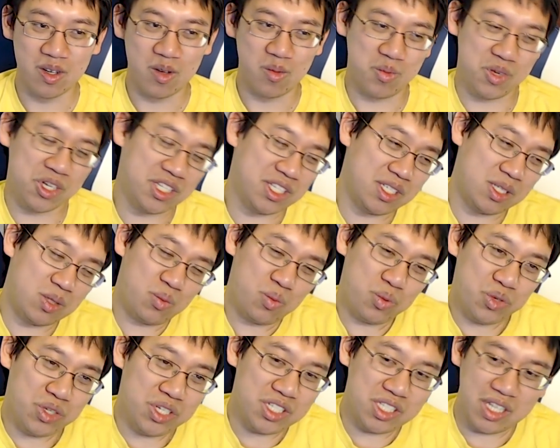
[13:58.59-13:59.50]
Because as a
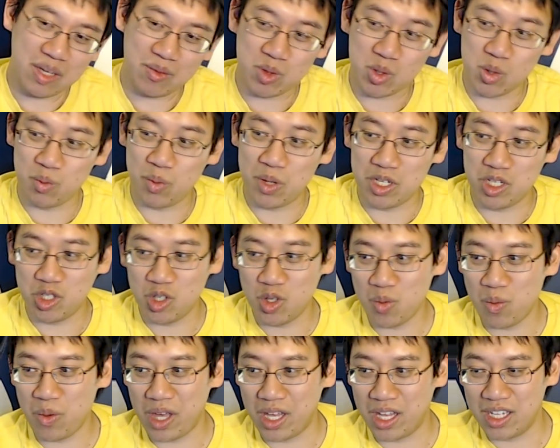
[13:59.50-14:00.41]
priest, you have to spend 2
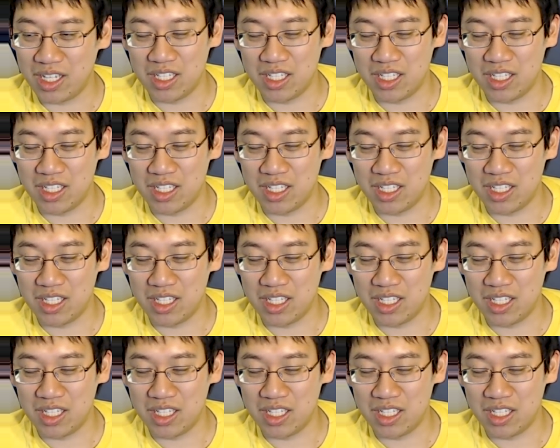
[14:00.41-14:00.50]
mana